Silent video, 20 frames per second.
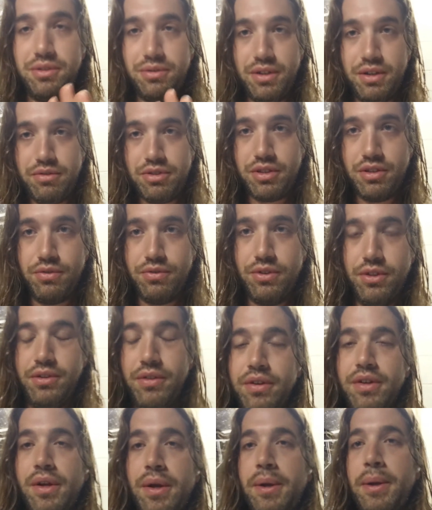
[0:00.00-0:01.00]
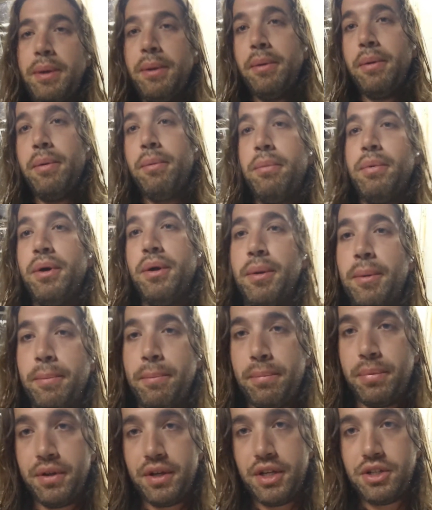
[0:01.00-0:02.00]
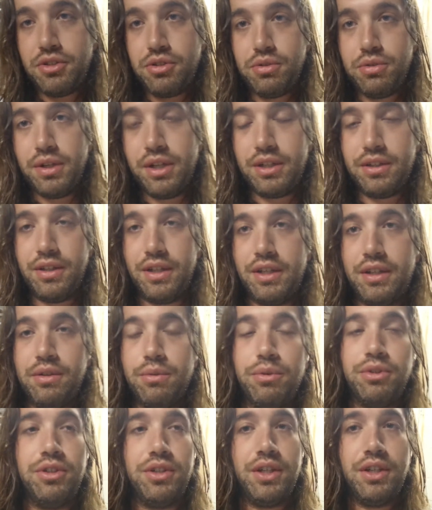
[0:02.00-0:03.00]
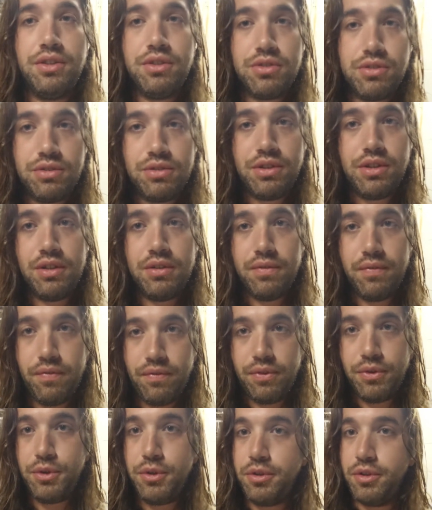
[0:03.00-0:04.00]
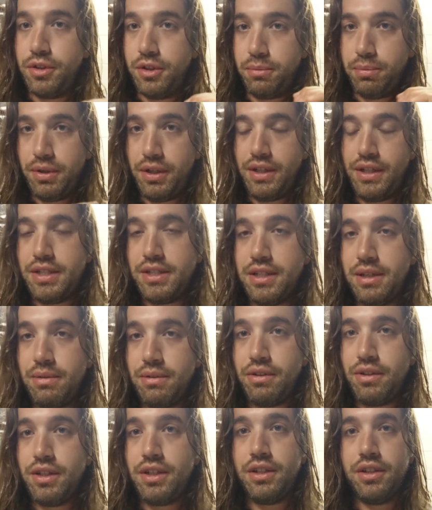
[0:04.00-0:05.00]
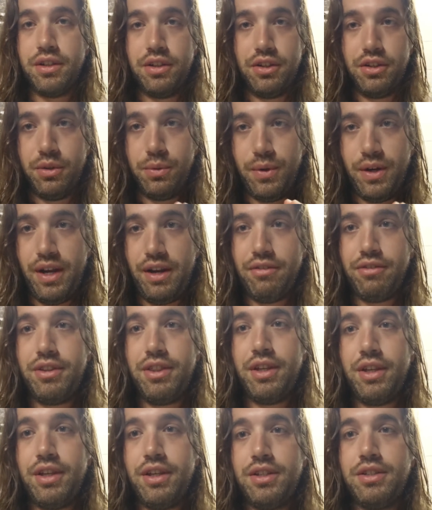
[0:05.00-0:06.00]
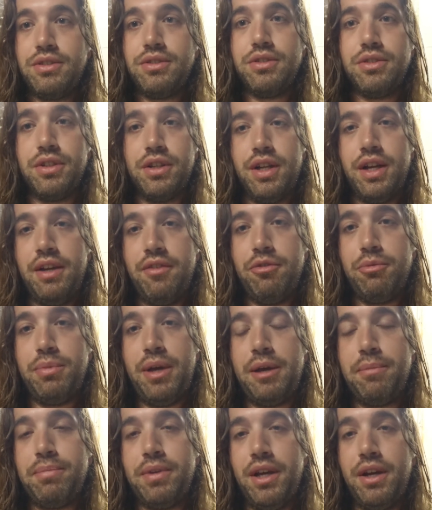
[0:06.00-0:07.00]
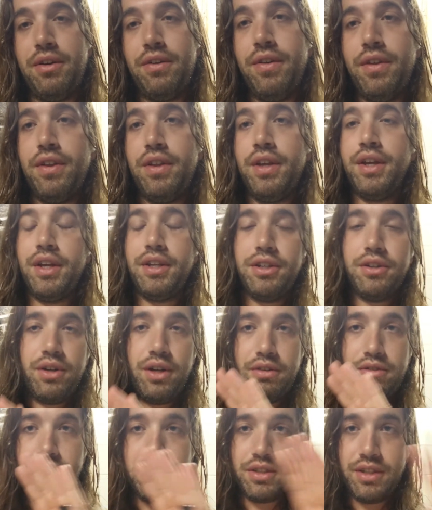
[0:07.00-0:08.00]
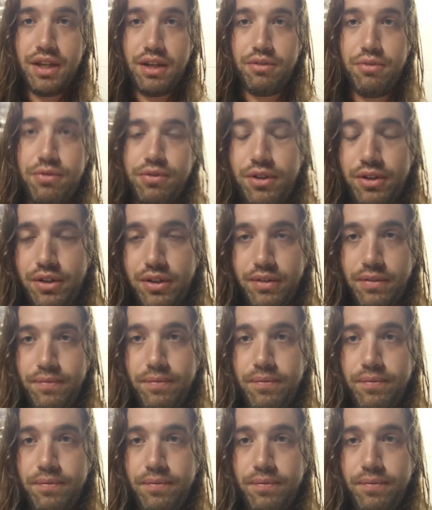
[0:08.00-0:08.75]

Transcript: Whatever's good for you. But play to a click. When you get in the studio, you're going to play that same click. You're going to know where everything is. You're going to have it mapped out. And, obviously have fun.